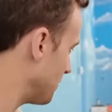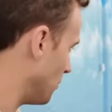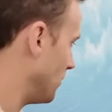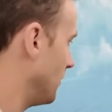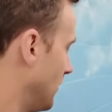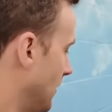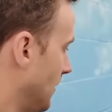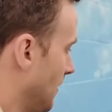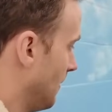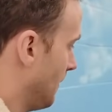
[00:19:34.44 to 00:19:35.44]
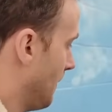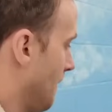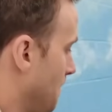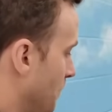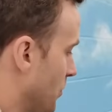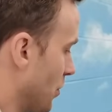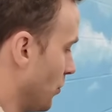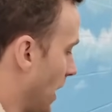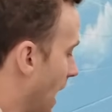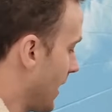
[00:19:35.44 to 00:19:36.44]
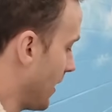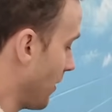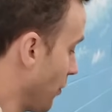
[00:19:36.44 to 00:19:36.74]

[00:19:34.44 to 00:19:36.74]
people. So that I